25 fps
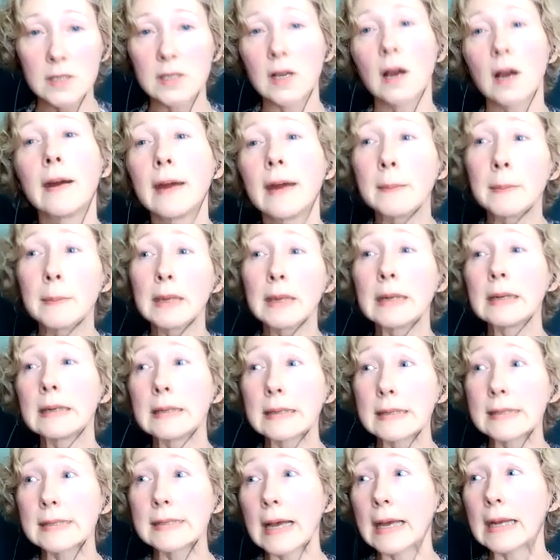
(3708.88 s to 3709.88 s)
Sorry, I'm
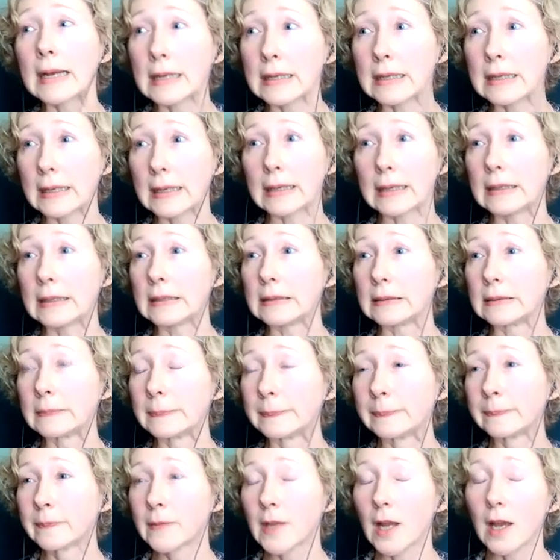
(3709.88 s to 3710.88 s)
getting excited again.
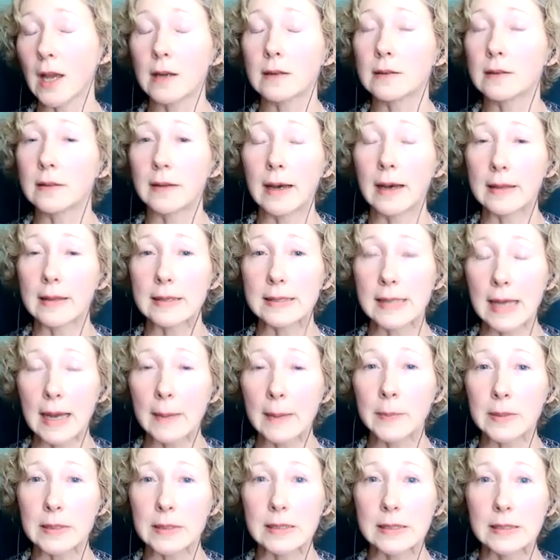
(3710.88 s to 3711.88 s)
I don't know how this
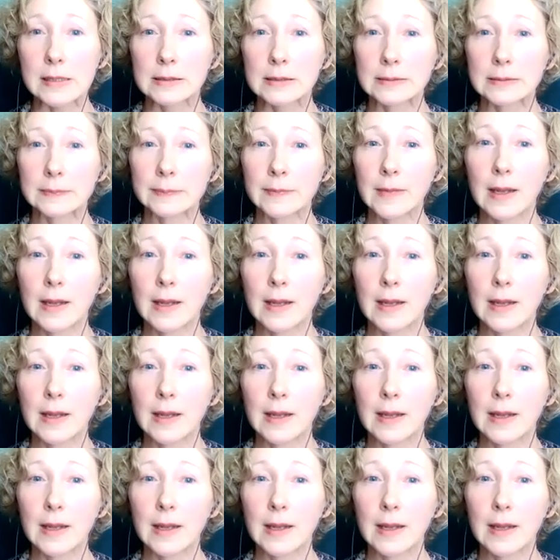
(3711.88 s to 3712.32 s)
happens